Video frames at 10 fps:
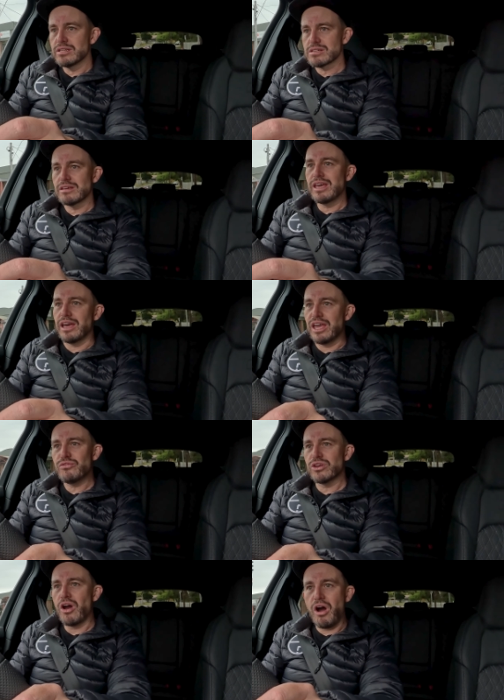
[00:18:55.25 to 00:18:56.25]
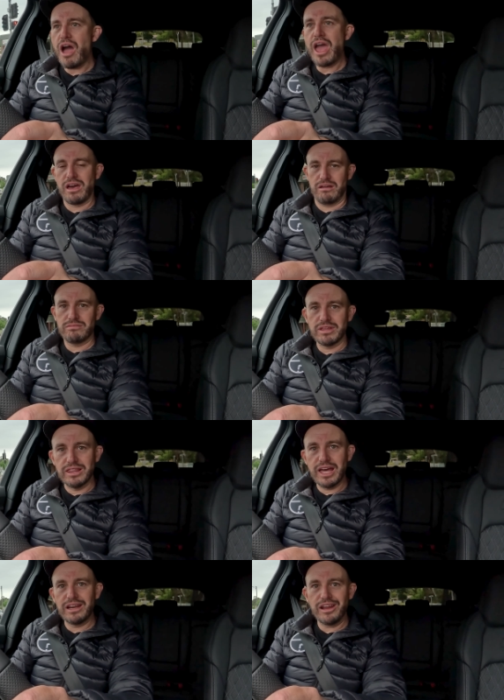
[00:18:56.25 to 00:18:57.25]
So, yeah, even higher
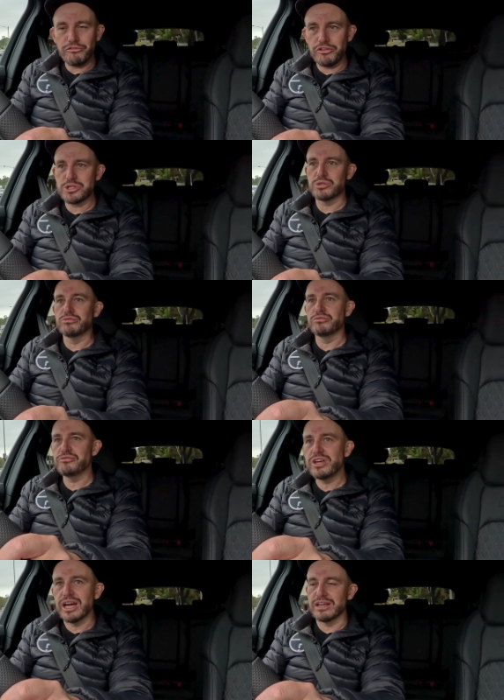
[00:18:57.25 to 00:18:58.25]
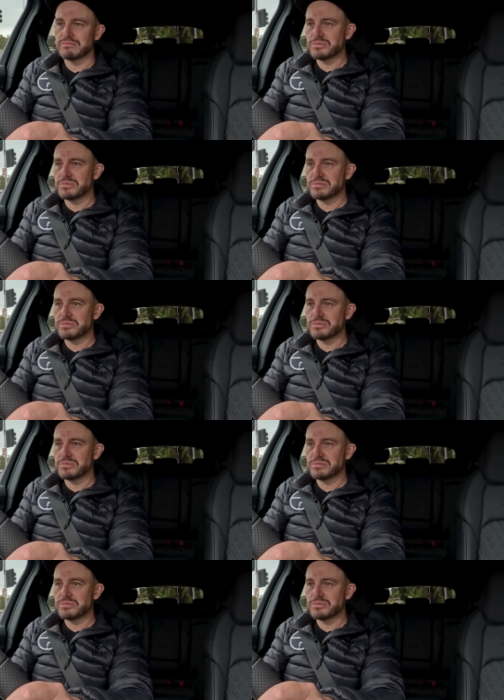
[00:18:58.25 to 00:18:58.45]
than that official figure.